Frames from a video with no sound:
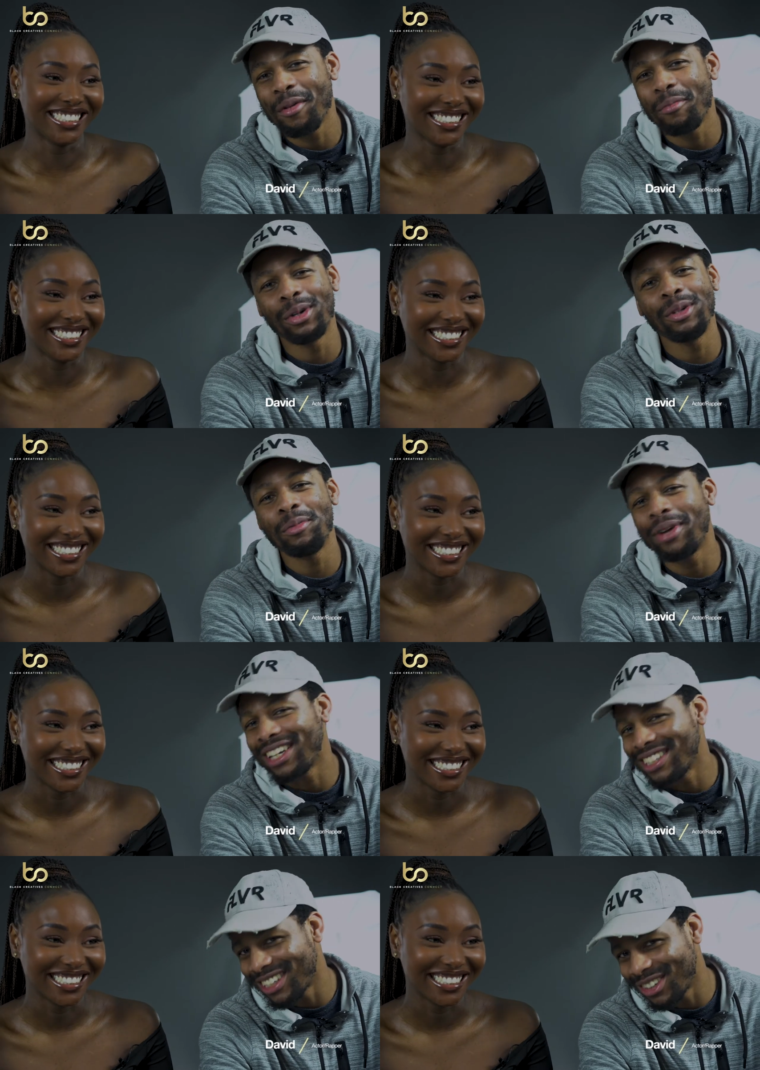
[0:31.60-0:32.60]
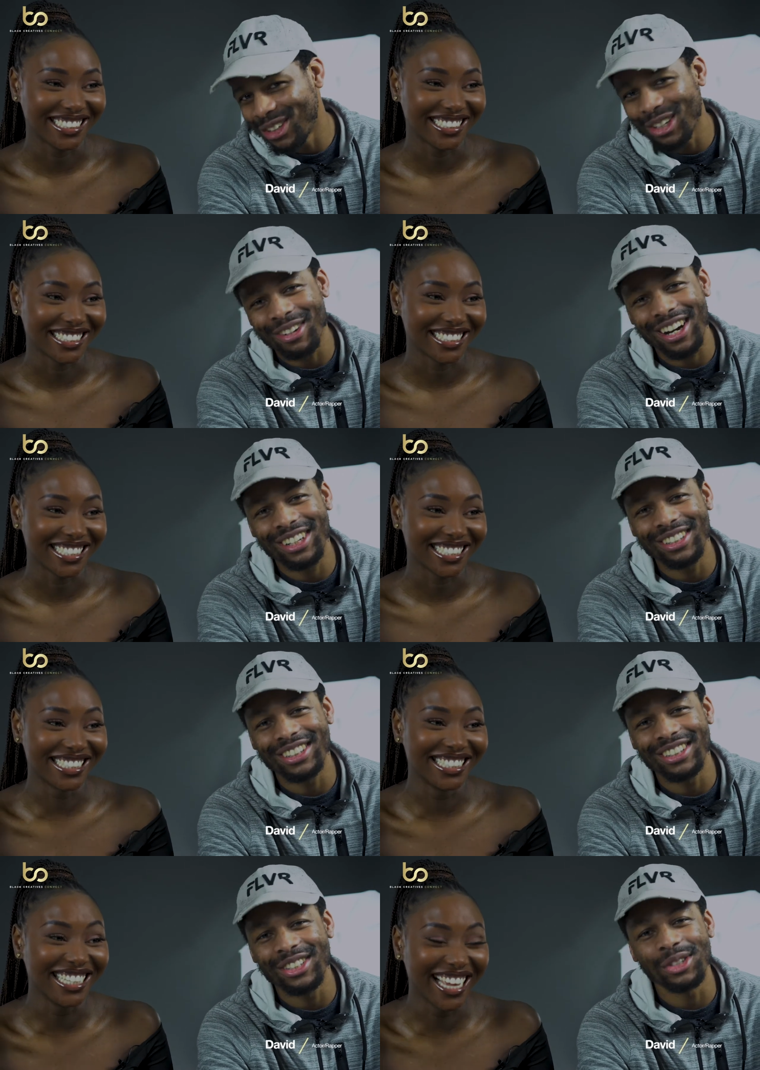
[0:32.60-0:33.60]
Speaker 1: model painting all around,
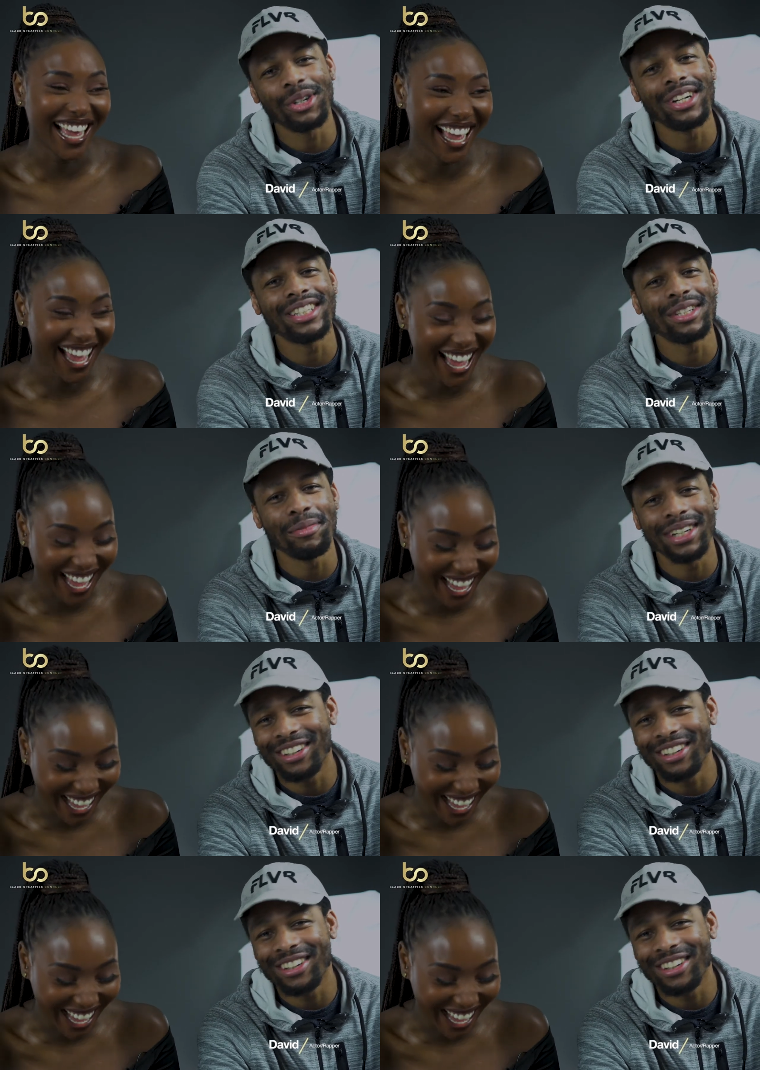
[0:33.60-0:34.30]
joy to be